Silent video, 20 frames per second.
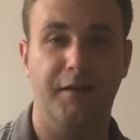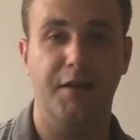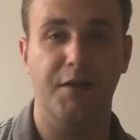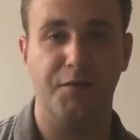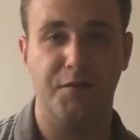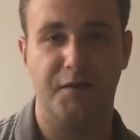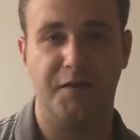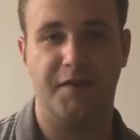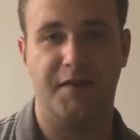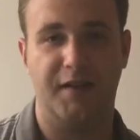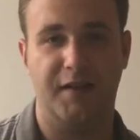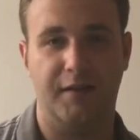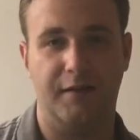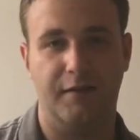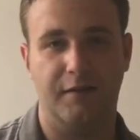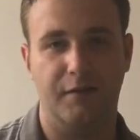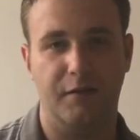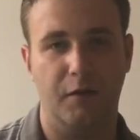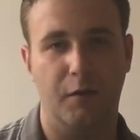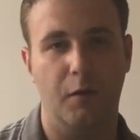interesting.
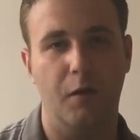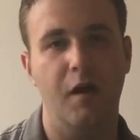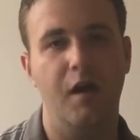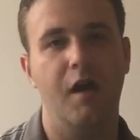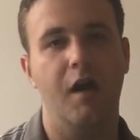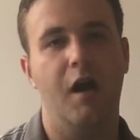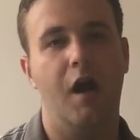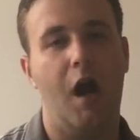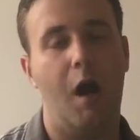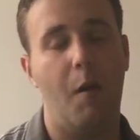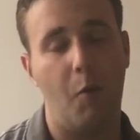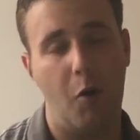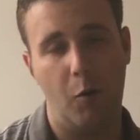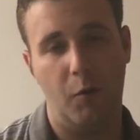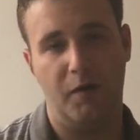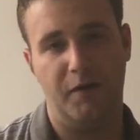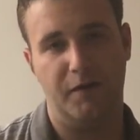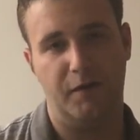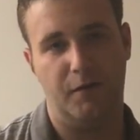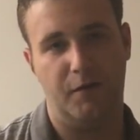So I'm
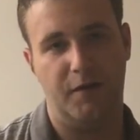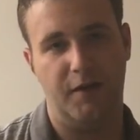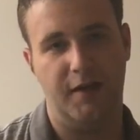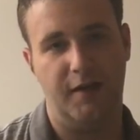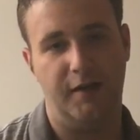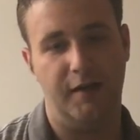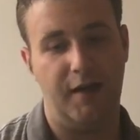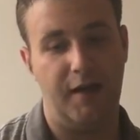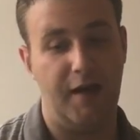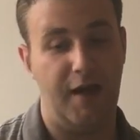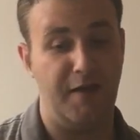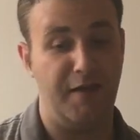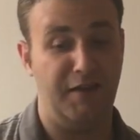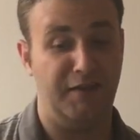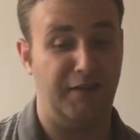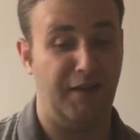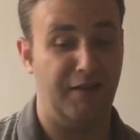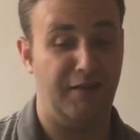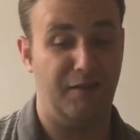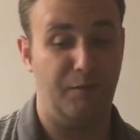always learning, and I
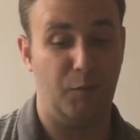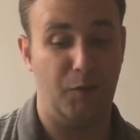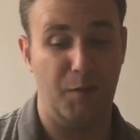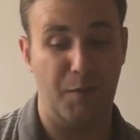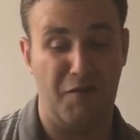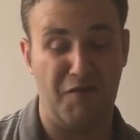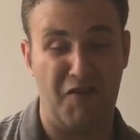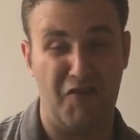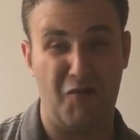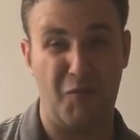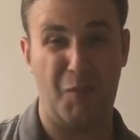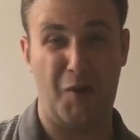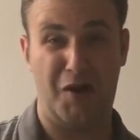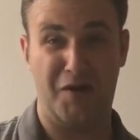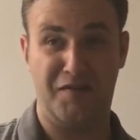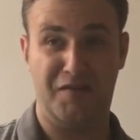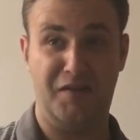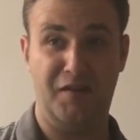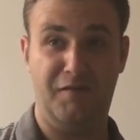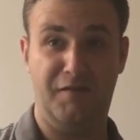think that's one of my favorite
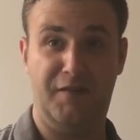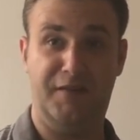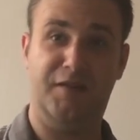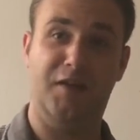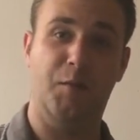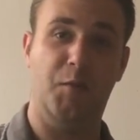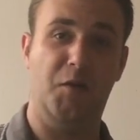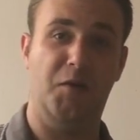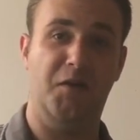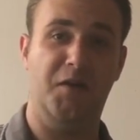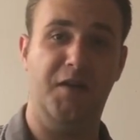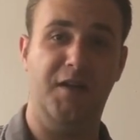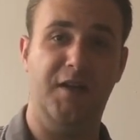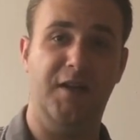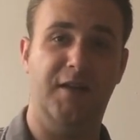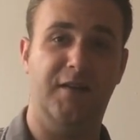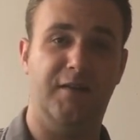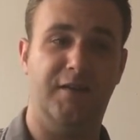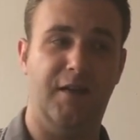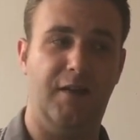parts of this
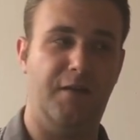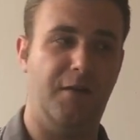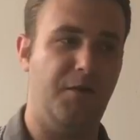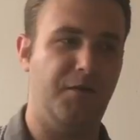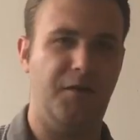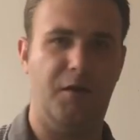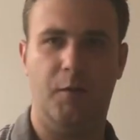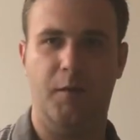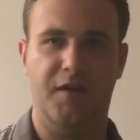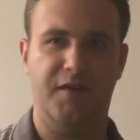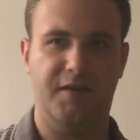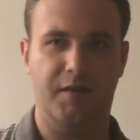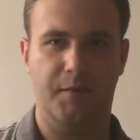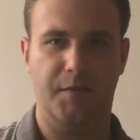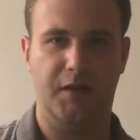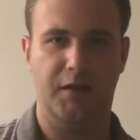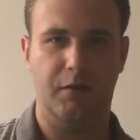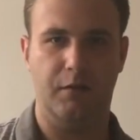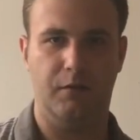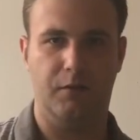community is that there's always
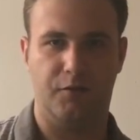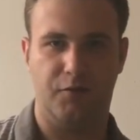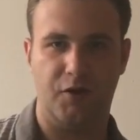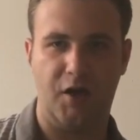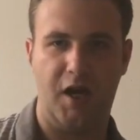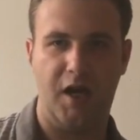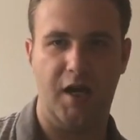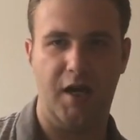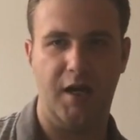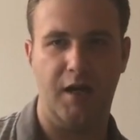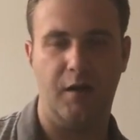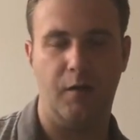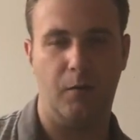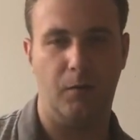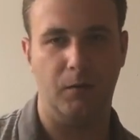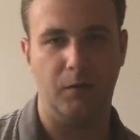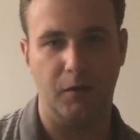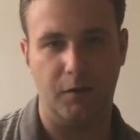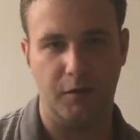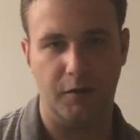something new to try
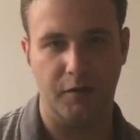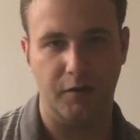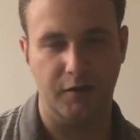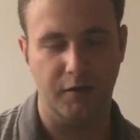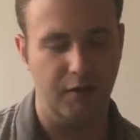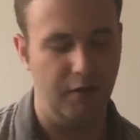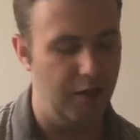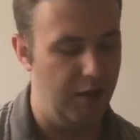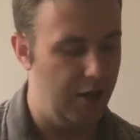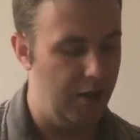or learn.